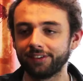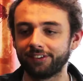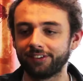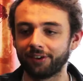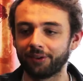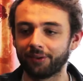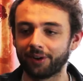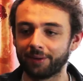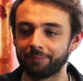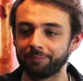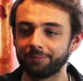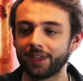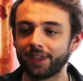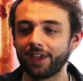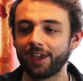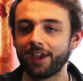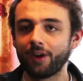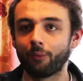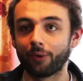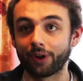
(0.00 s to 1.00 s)
So
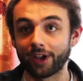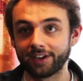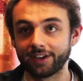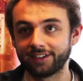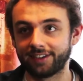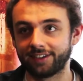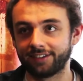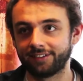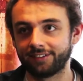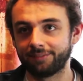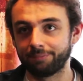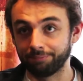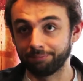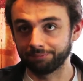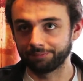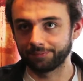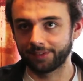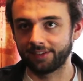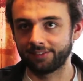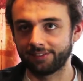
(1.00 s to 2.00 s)
what I did
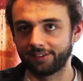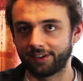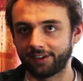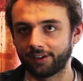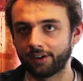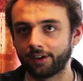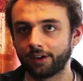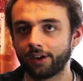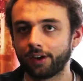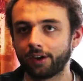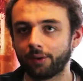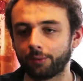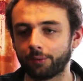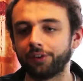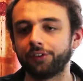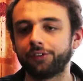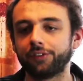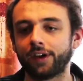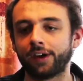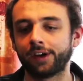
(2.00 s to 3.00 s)
this year
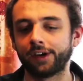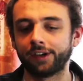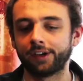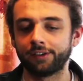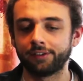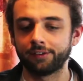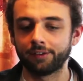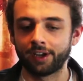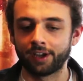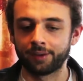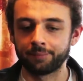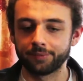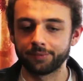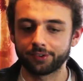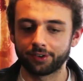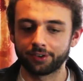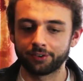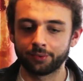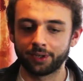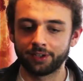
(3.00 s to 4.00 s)
was I
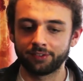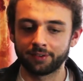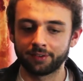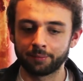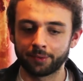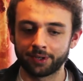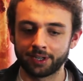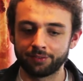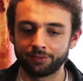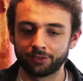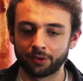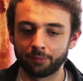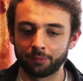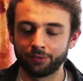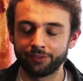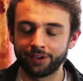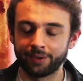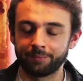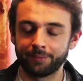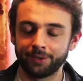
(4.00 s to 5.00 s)
started raising money for
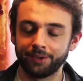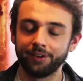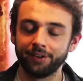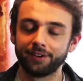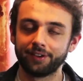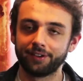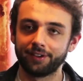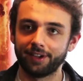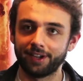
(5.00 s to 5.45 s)
Movember